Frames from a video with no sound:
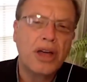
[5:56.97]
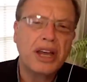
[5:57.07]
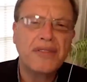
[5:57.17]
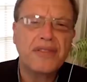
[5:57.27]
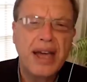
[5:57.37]
Well,
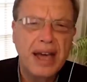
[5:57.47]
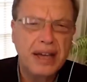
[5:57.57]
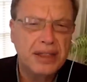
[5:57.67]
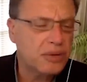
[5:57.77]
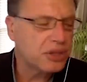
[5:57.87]
and in
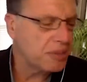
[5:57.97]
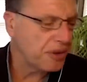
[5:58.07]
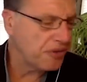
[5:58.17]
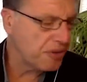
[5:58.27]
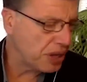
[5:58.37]
fact, there was
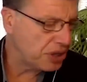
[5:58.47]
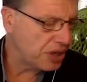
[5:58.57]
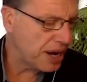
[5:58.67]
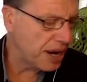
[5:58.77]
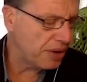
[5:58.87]
some
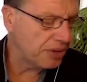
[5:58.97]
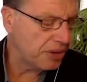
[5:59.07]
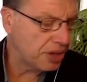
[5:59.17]
information out